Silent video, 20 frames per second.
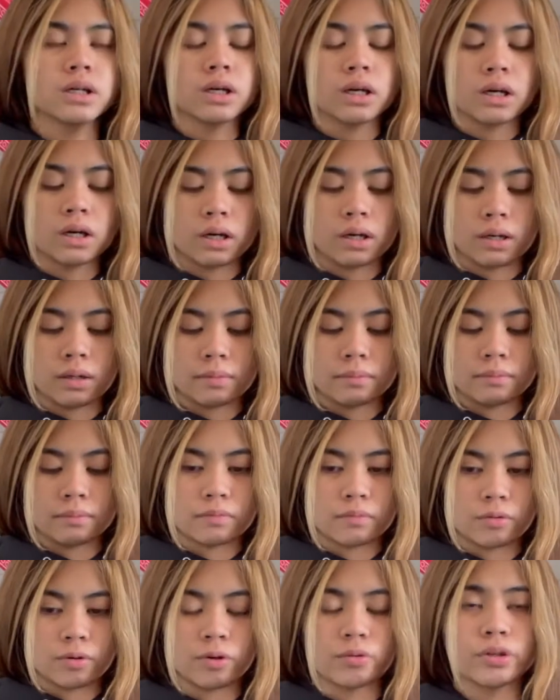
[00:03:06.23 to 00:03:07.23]
um,
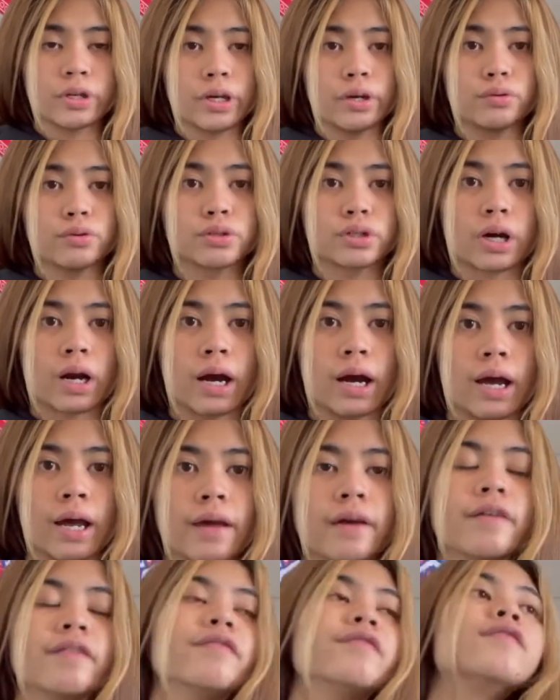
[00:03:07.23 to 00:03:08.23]
Rodeo
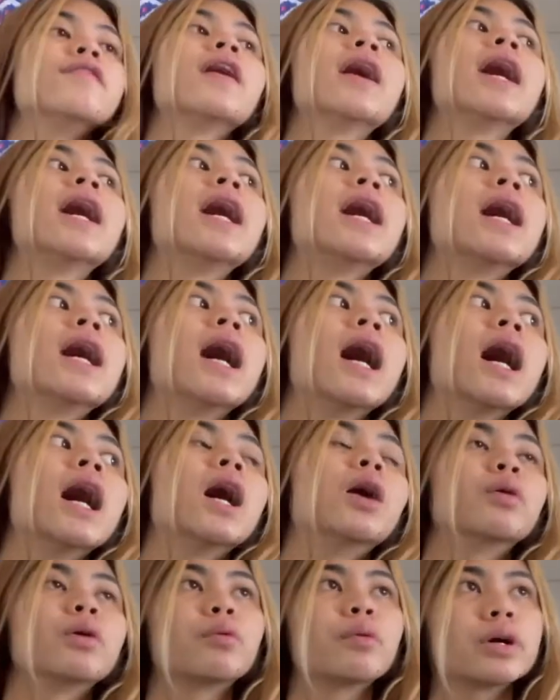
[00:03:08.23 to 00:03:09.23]
Drive.
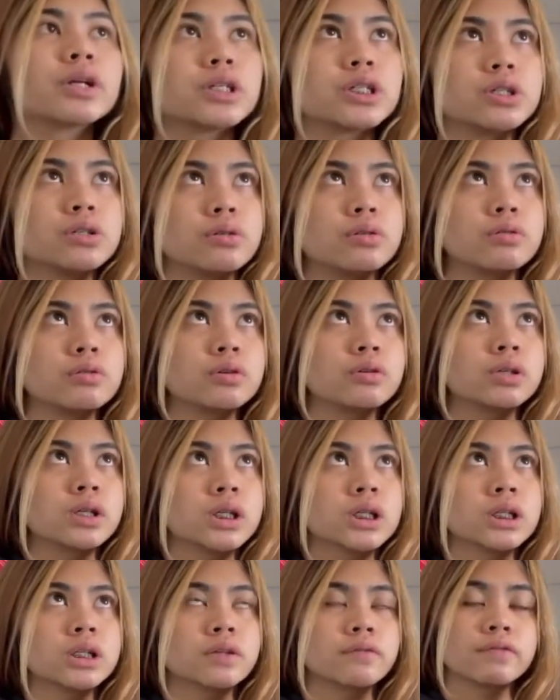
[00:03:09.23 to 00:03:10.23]
Um, we went to
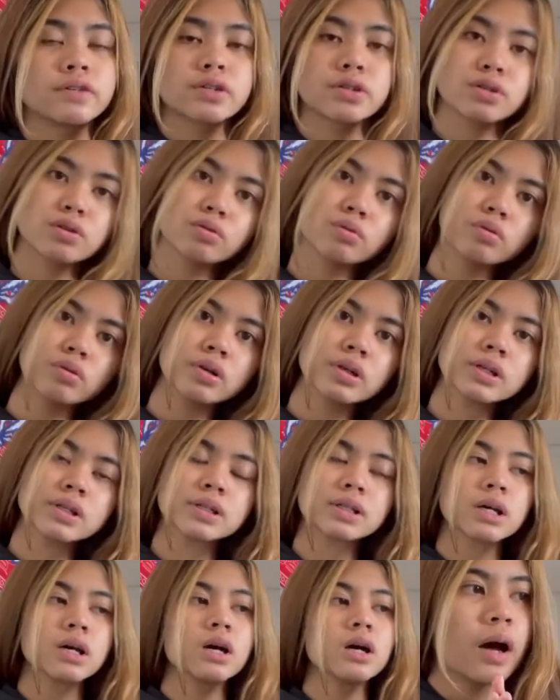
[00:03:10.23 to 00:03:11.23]
different
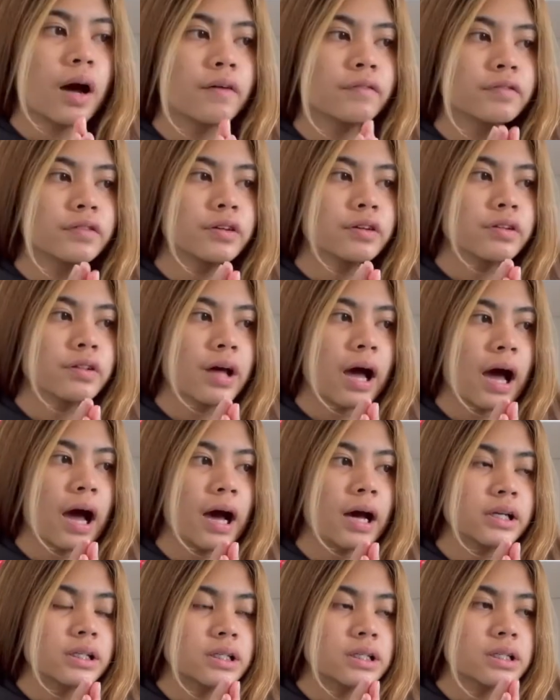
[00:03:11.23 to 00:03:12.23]
stores. After
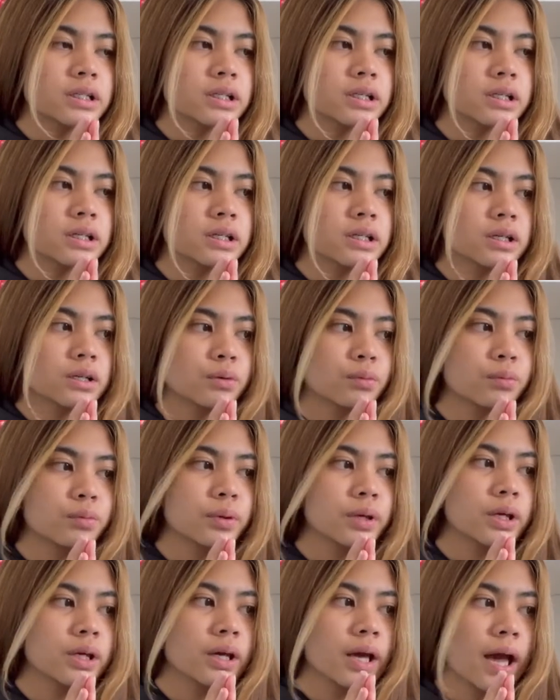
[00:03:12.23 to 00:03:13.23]
that,
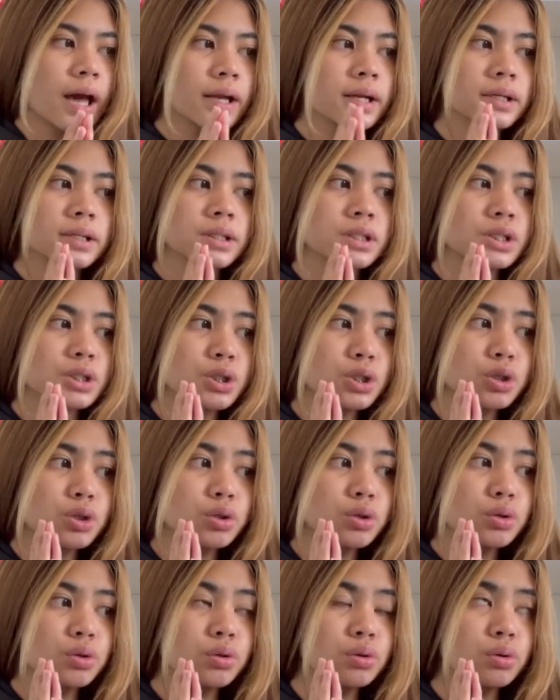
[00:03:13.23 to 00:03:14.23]
we headed
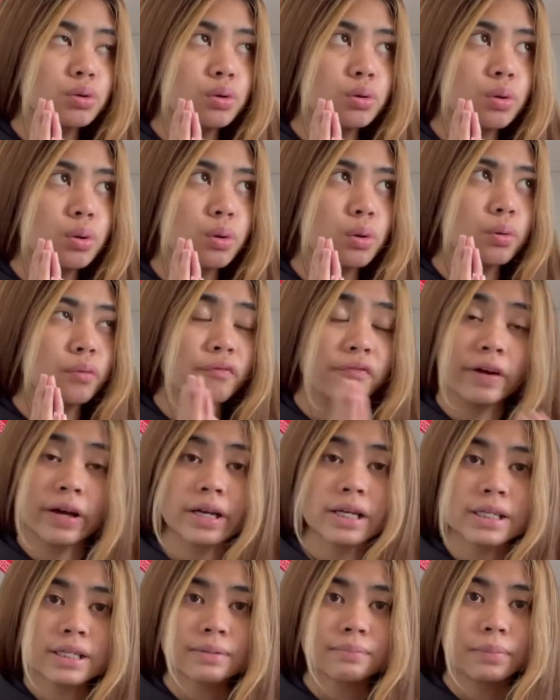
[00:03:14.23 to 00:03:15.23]
to
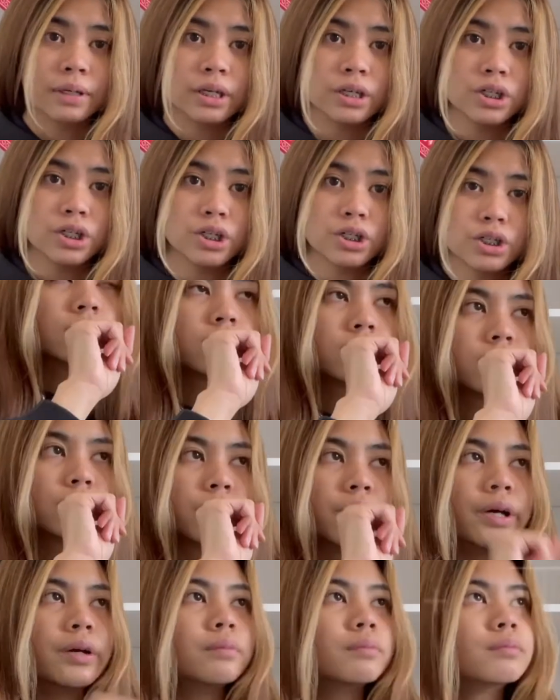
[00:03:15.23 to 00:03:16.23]
Venice Beach.
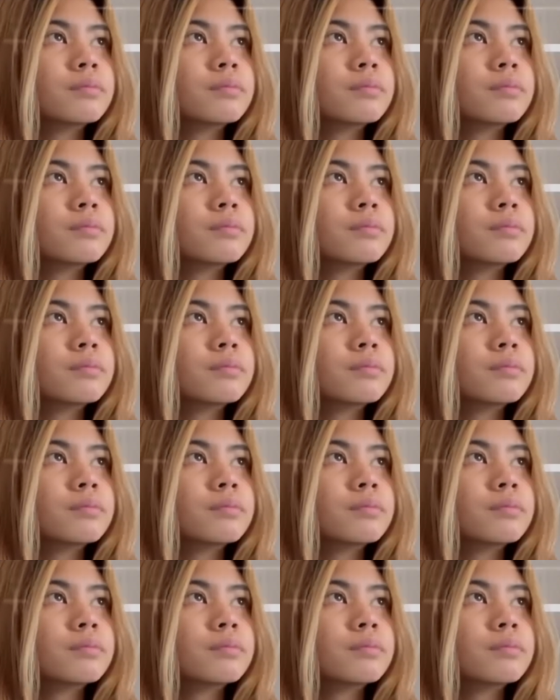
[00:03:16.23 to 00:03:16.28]
Wait,